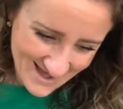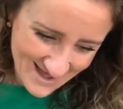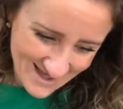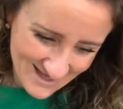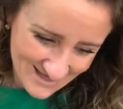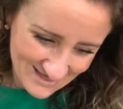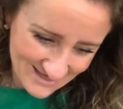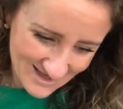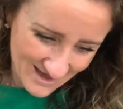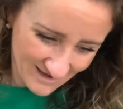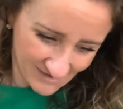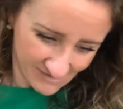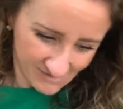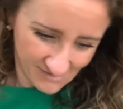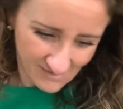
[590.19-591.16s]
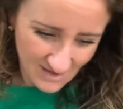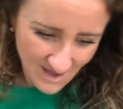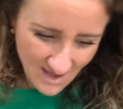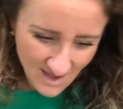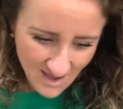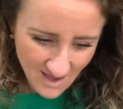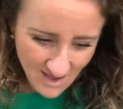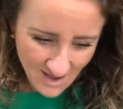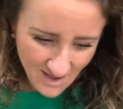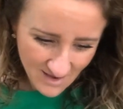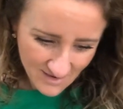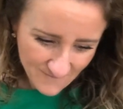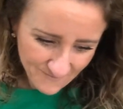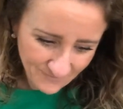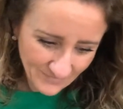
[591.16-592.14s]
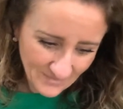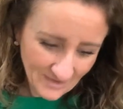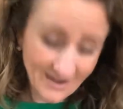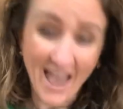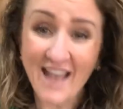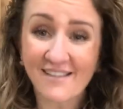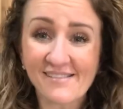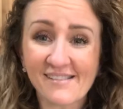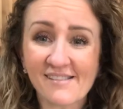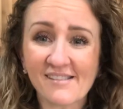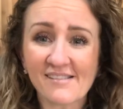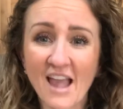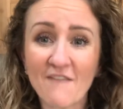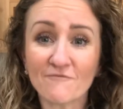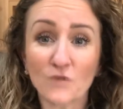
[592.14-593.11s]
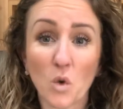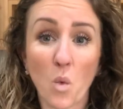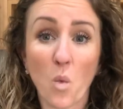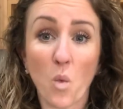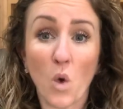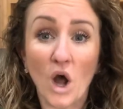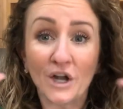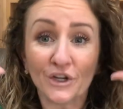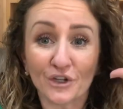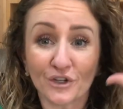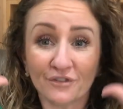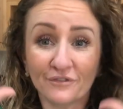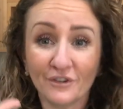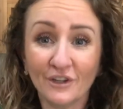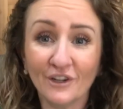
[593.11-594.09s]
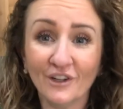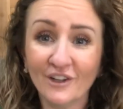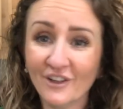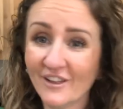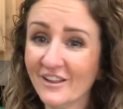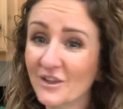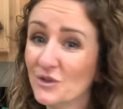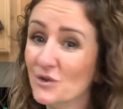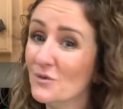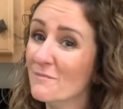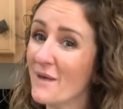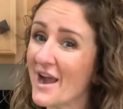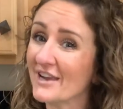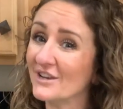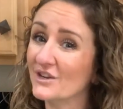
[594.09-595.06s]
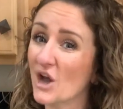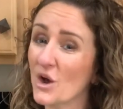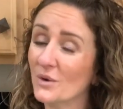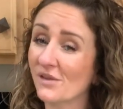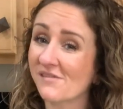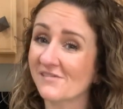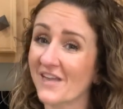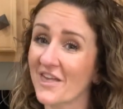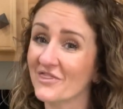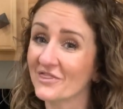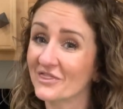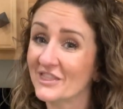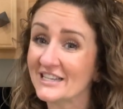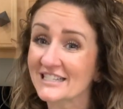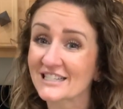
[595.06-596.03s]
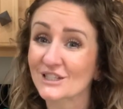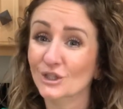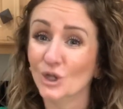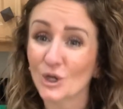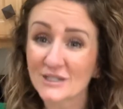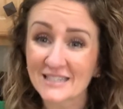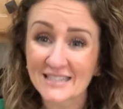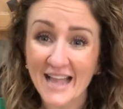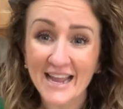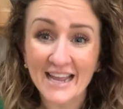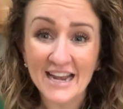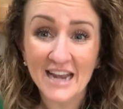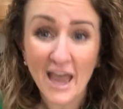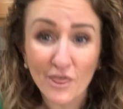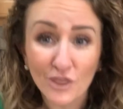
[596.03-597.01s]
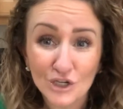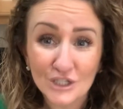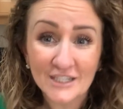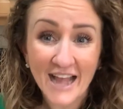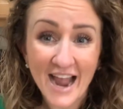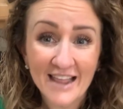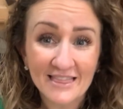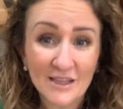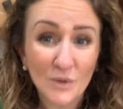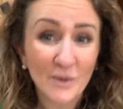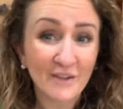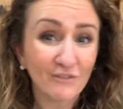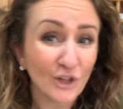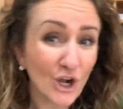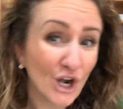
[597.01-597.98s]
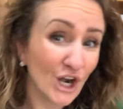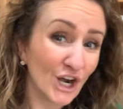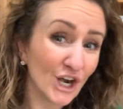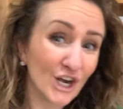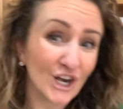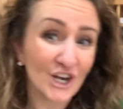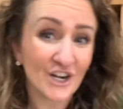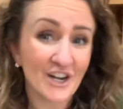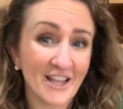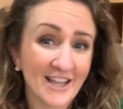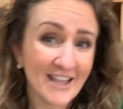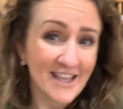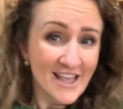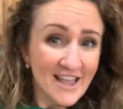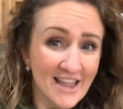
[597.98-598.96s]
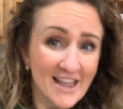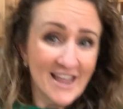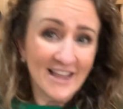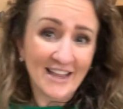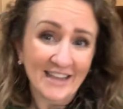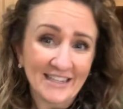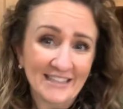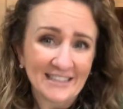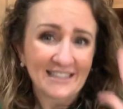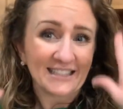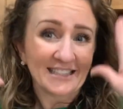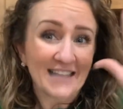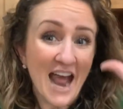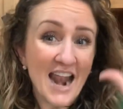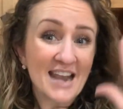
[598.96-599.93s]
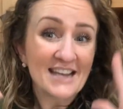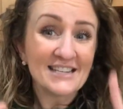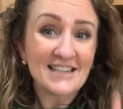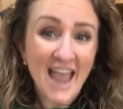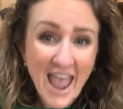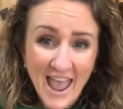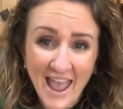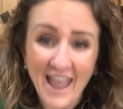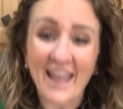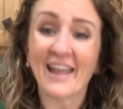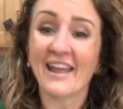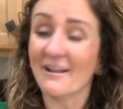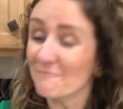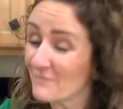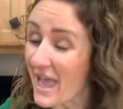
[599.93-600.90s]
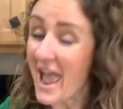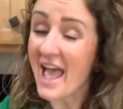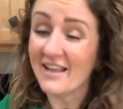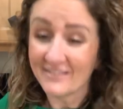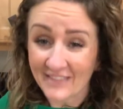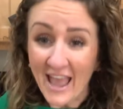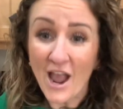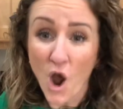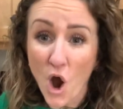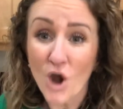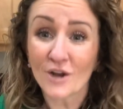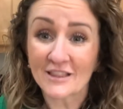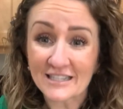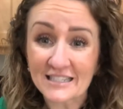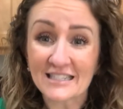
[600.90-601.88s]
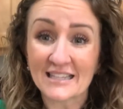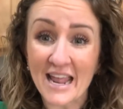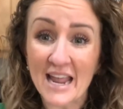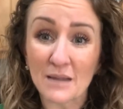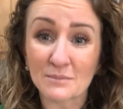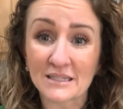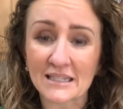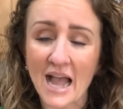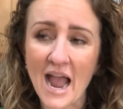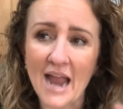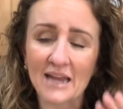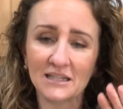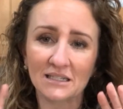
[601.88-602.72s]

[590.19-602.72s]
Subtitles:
Let's see. Next is a sign for wonderful. You might notice that this looks like another sign that we've learned. Sunday. And they are the same sign.